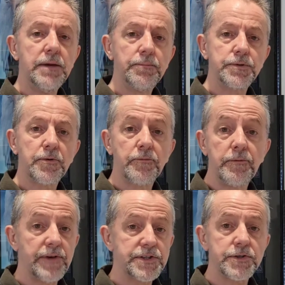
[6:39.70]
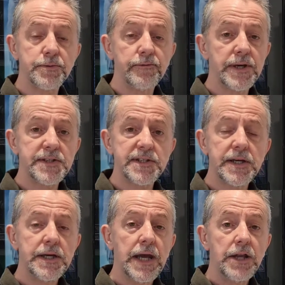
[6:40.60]
from investor to investor,
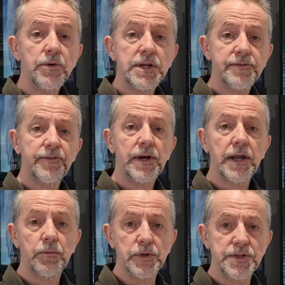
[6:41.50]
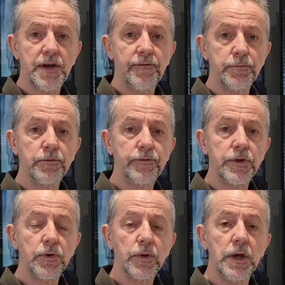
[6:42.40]
and you need to find out what's comfortable for
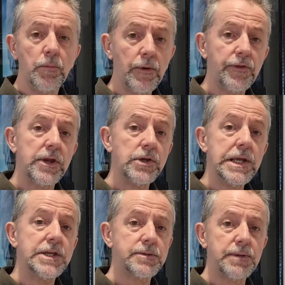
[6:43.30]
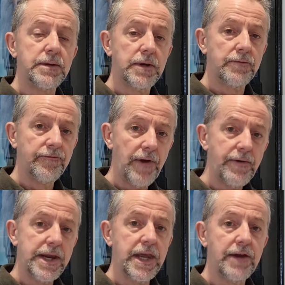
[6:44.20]
you. One thing you need to be very
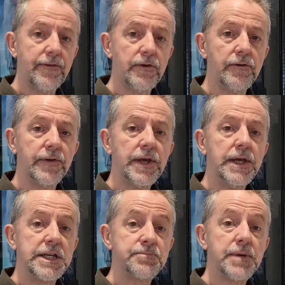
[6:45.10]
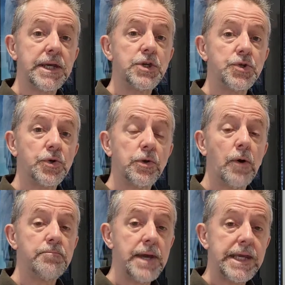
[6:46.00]
careful of is making sure you are
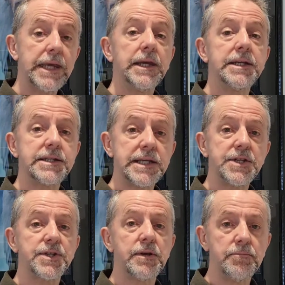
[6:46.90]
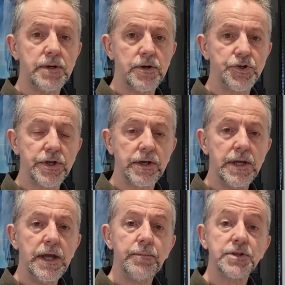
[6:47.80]
making a decent margin,
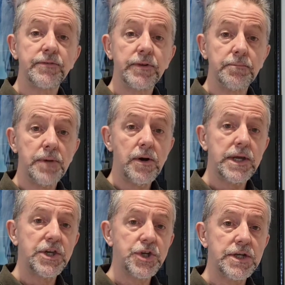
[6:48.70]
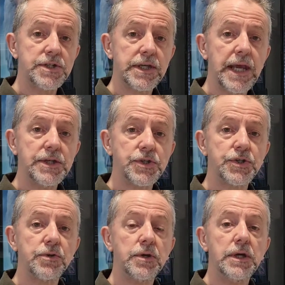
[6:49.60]
because if the market changes against
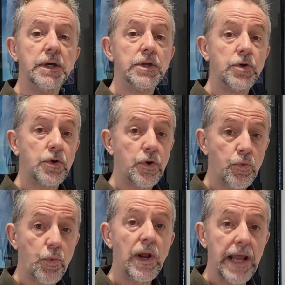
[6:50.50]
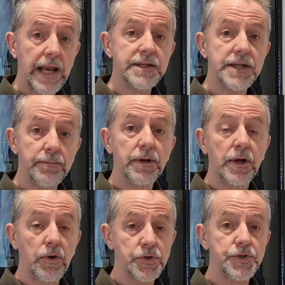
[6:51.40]
you, you could well end up
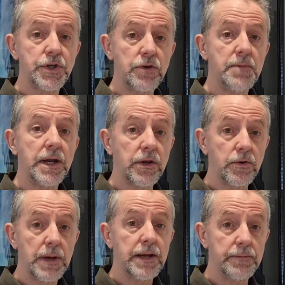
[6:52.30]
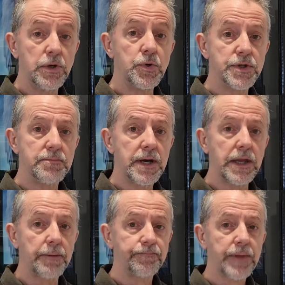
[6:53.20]
costing you money, could end up losing
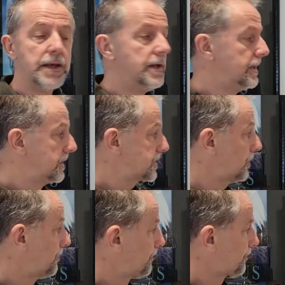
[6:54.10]
money. So